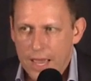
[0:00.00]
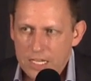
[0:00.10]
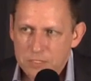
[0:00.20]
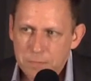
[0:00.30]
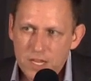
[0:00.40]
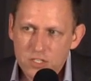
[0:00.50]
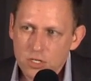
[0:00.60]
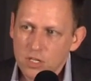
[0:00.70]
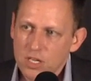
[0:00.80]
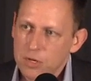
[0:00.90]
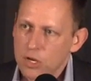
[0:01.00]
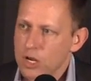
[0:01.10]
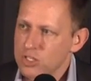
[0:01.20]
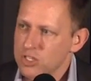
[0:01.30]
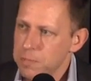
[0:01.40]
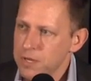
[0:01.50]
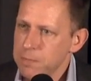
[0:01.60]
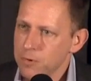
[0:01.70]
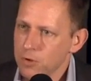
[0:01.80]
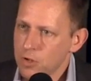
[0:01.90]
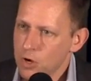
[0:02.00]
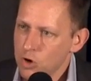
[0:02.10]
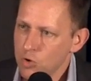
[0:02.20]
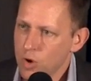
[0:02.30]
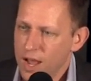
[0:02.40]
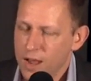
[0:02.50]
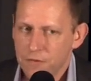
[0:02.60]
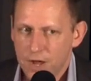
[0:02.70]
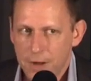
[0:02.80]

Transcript: and it's basically because the people who have